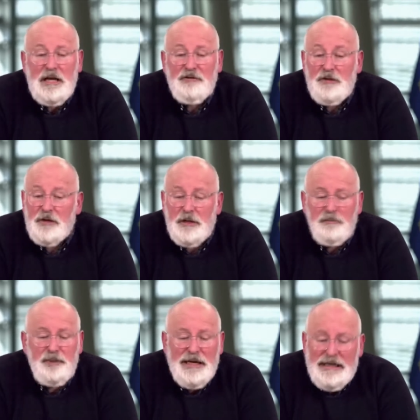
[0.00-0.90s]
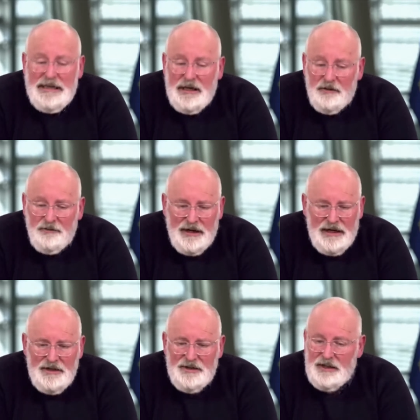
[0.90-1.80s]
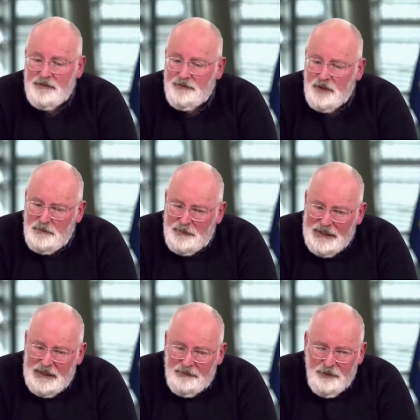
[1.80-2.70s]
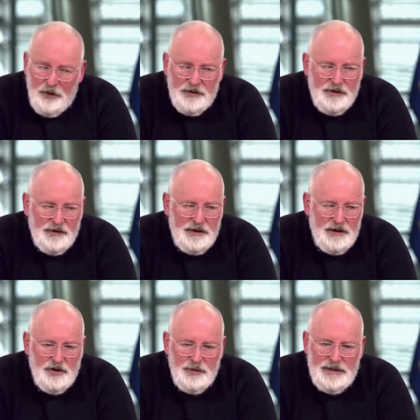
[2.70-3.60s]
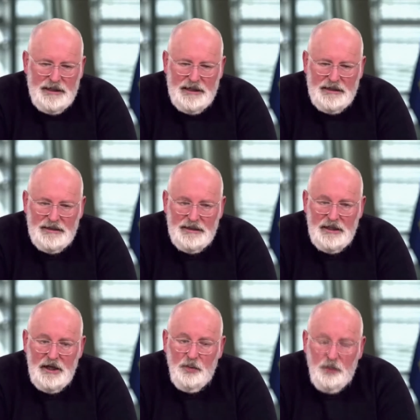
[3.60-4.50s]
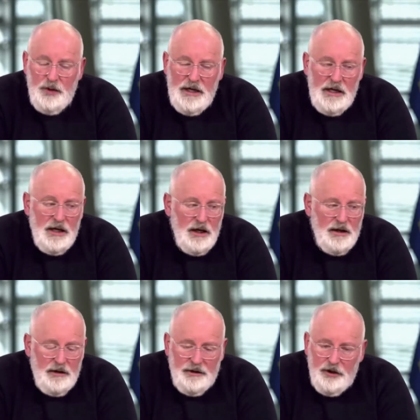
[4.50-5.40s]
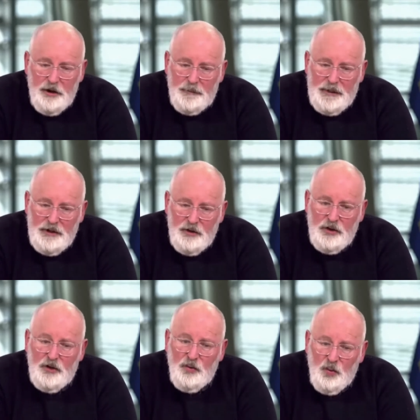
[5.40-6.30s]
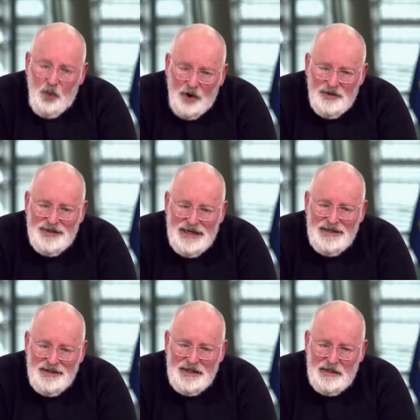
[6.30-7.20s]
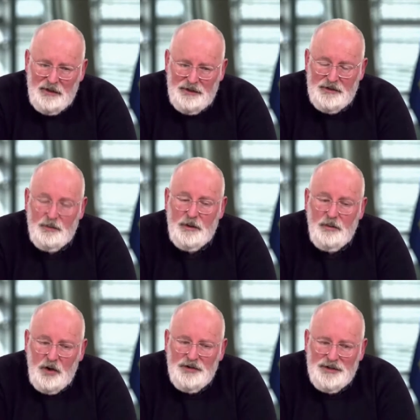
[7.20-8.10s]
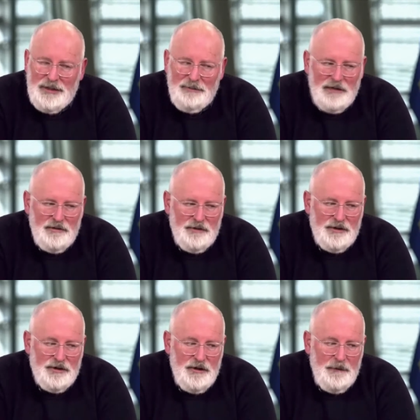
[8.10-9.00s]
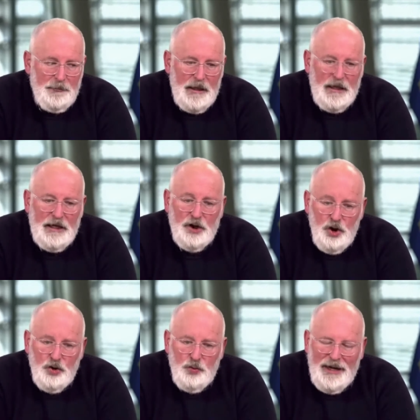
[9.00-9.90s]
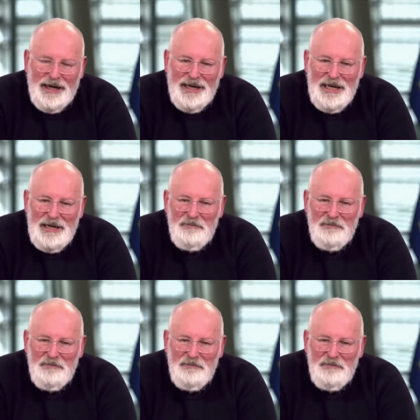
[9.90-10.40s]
It left him completely unfazed. He's completely focused on the issue at hand. We, the European Union, want a deal on this. We want to come out of this in a good way.